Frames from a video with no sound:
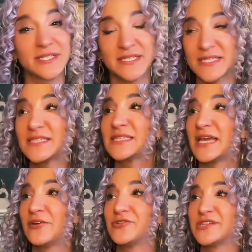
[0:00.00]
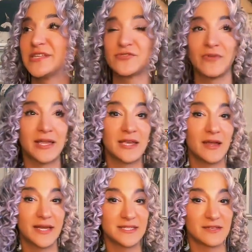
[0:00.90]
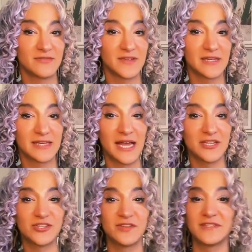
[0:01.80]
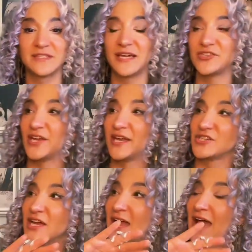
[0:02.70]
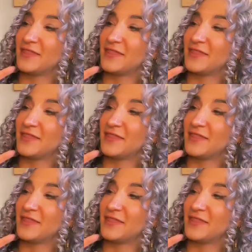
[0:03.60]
because this is the energy that's recognizing and feeling that shift and that change.